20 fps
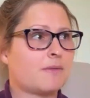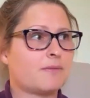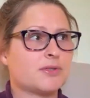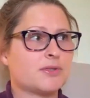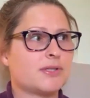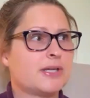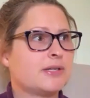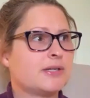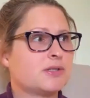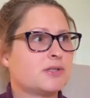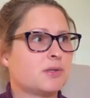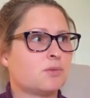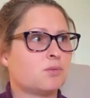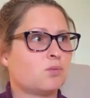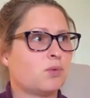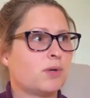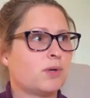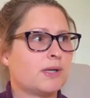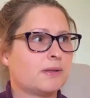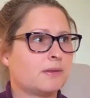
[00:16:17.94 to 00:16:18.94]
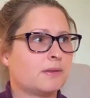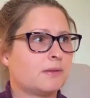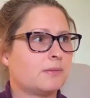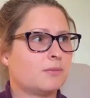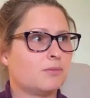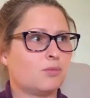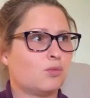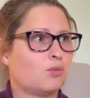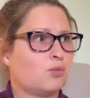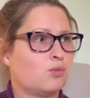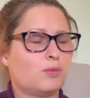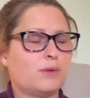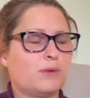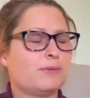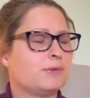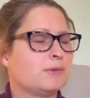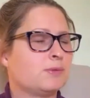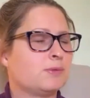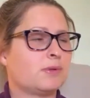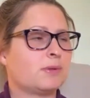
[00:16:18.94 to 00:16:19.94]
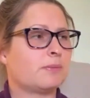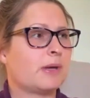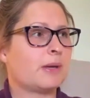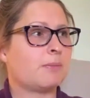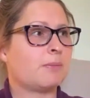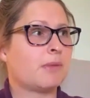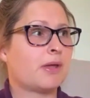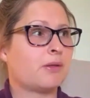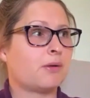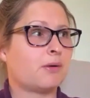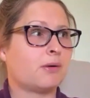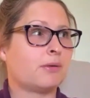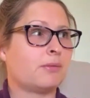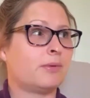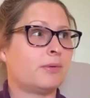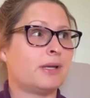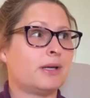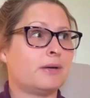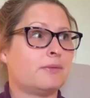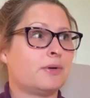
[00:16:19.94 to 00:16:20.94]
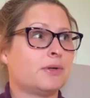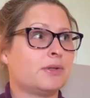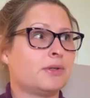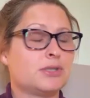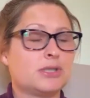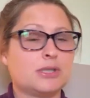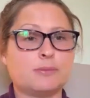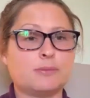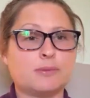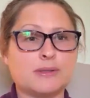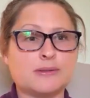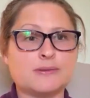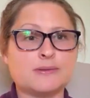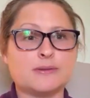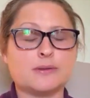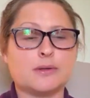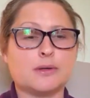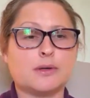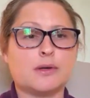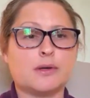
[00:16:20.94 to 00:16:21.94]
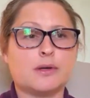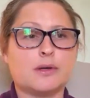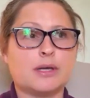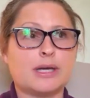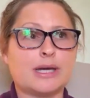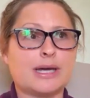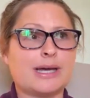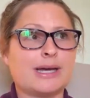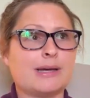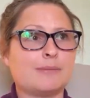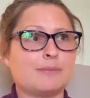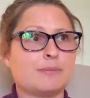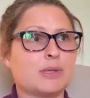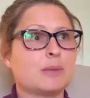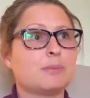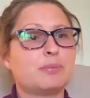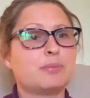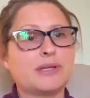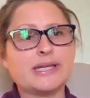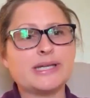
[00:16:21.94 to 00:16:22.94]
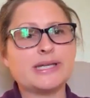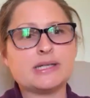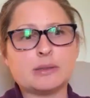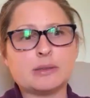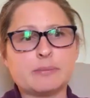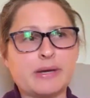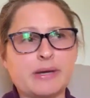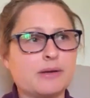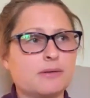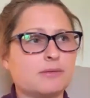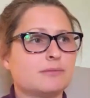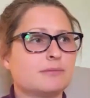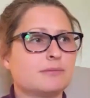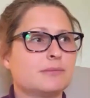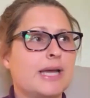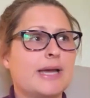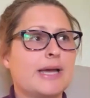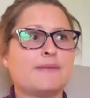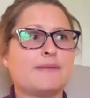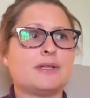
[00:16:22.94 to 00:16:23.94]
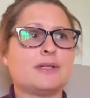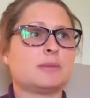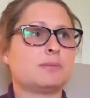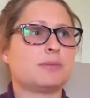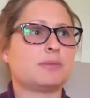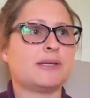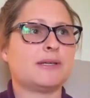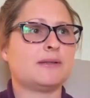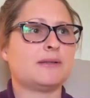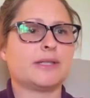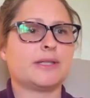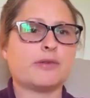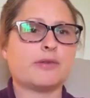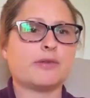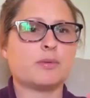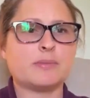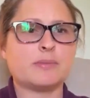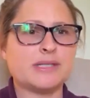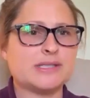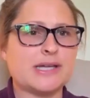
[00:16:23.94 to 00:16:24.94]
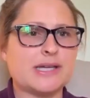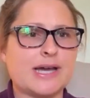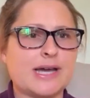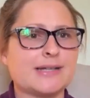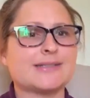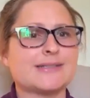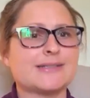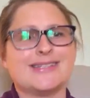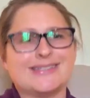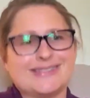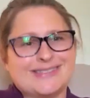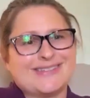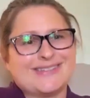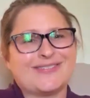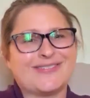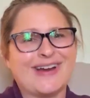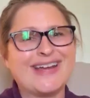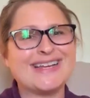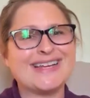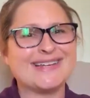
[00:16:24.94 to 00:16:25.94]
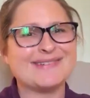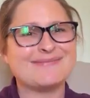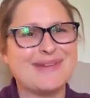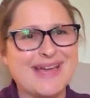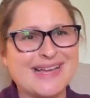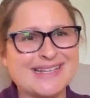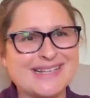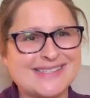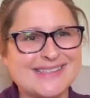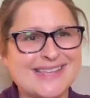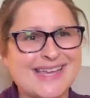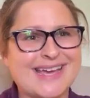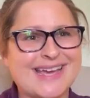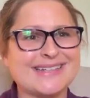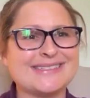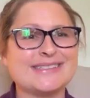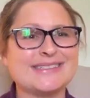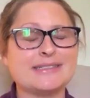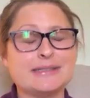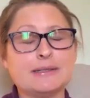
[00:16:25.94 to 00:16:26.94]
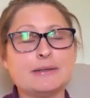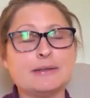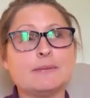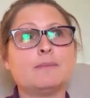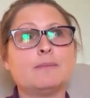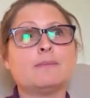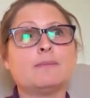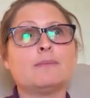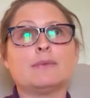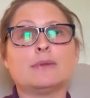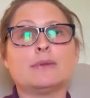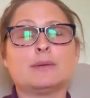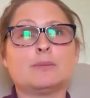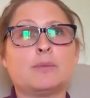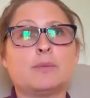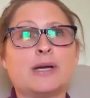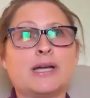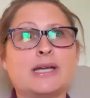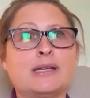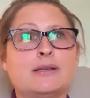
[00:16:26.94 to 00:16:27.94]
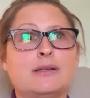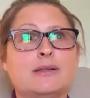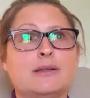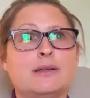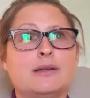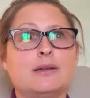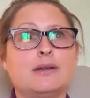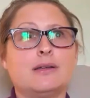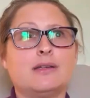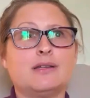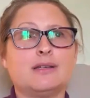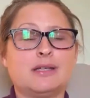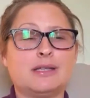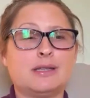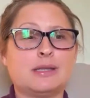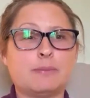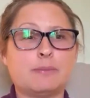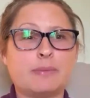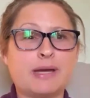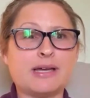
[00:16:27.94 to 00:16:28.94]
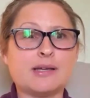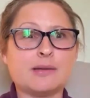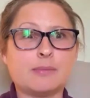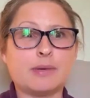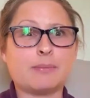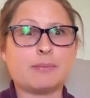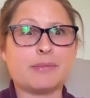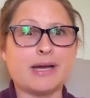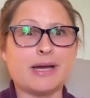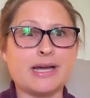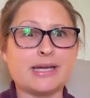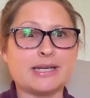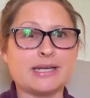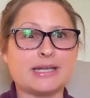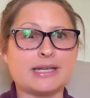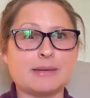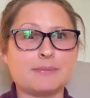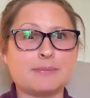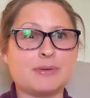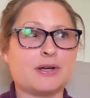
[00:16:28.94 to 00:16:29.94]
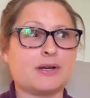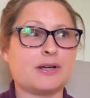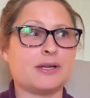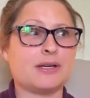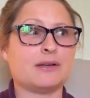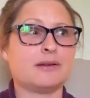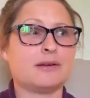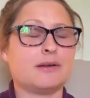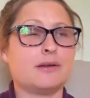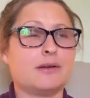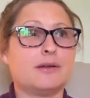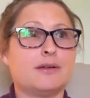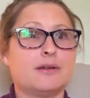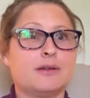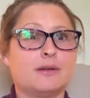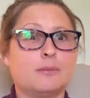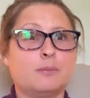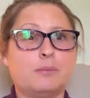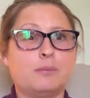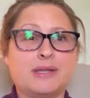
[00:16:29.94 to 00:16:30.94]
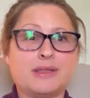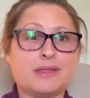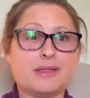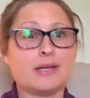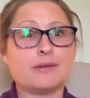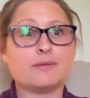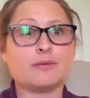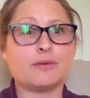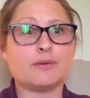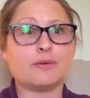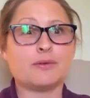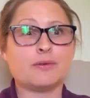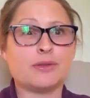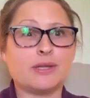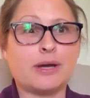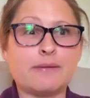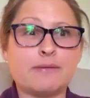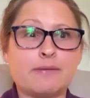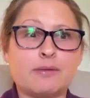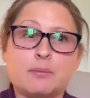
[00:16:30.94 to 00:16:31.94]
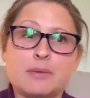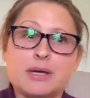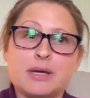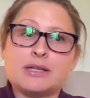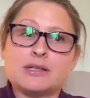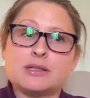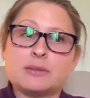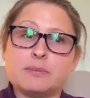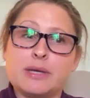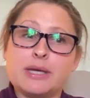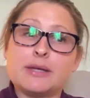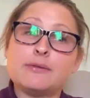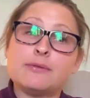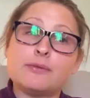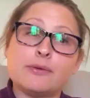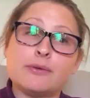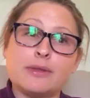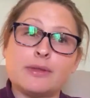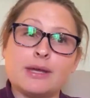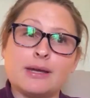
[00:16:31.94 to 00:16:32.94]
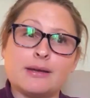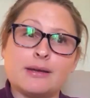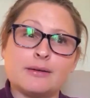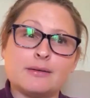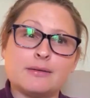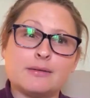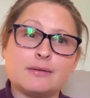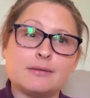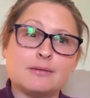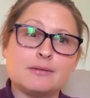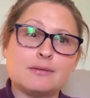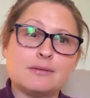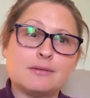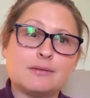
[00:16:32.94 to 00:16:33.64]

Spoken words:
conversation with it was with my mother or whatever, and she was complaining about having to pay the government taxes, right? Imagine that. But in the back of my mind, I kept hearing, be thankful that you have the money to pay for that.